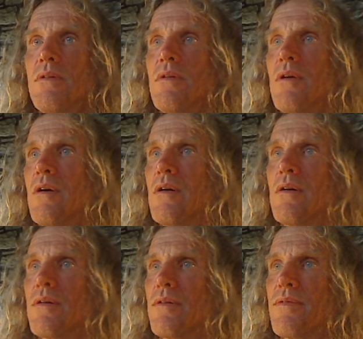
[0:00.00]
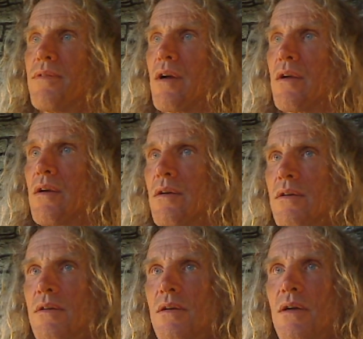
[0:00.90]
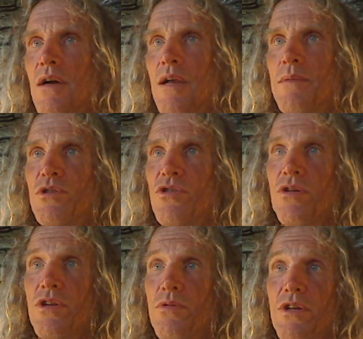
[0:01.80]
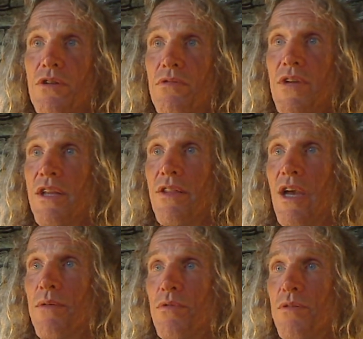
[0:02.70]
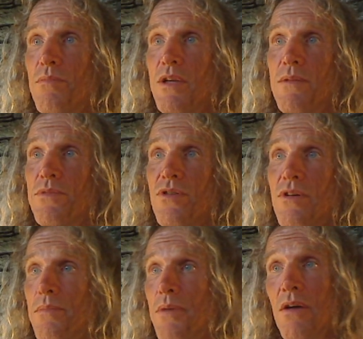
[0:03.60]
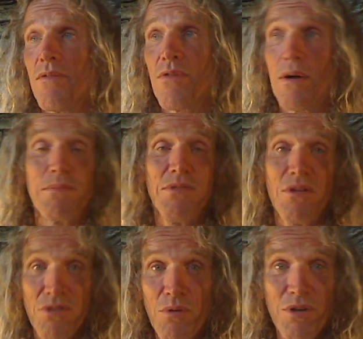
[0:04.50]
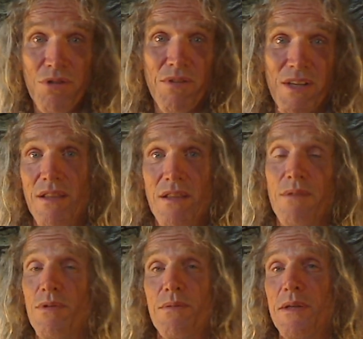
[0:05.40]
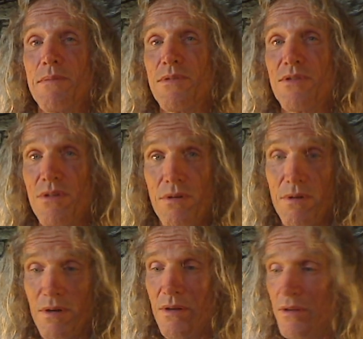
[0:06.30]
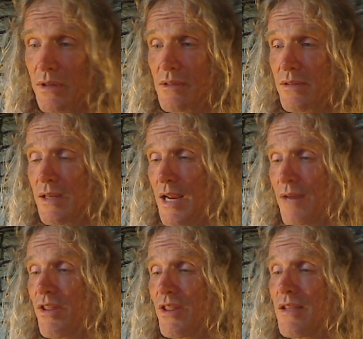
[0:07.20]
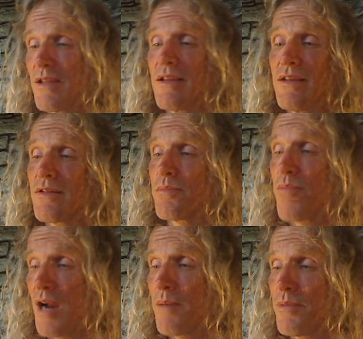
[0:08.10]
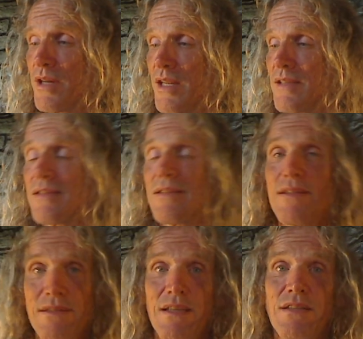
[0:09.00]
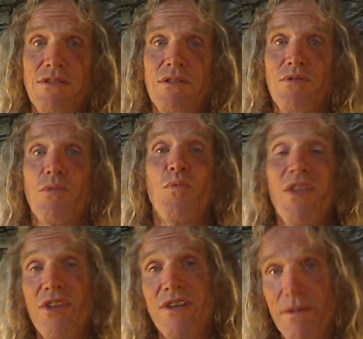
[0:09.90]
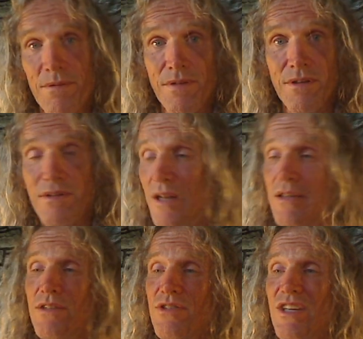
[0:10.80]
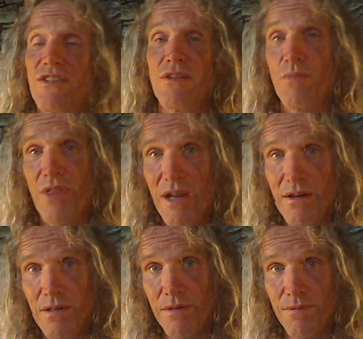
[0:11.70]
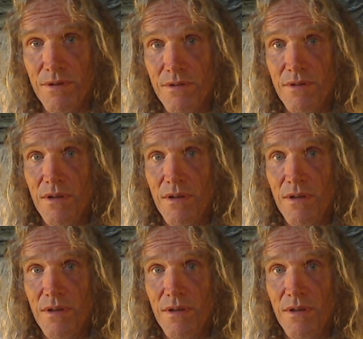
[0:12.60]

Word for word: Oh, fuck. I'm sure you would agree that would be absurd. No, I don't agree that that would be absurd. Like I said, everything that is a property is a distinction with a difference, not a distinction without a difference.